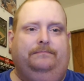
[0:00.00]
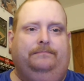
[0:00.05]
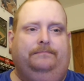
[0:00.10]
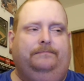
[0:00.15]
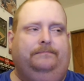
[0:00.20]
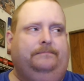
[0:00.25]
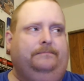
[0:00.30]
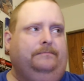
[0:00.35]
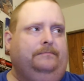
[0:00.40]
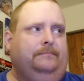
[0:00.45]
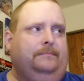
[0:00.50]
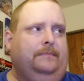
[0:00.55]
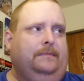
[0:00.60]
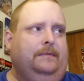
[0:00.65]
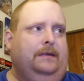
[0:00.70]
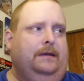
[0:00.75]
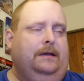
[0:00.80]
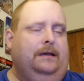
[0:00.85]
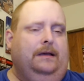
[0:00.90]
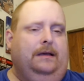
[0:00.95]

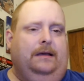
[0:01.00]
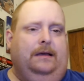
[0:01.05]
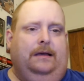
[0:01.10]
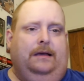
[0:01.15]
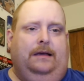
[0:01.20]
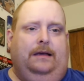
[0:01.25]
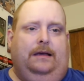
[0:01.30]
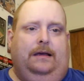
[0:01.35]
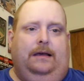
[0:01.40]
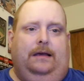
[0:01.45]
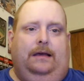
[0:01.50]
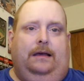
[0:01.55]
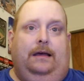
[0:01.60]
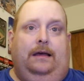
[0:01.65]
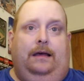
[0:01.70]
(silence)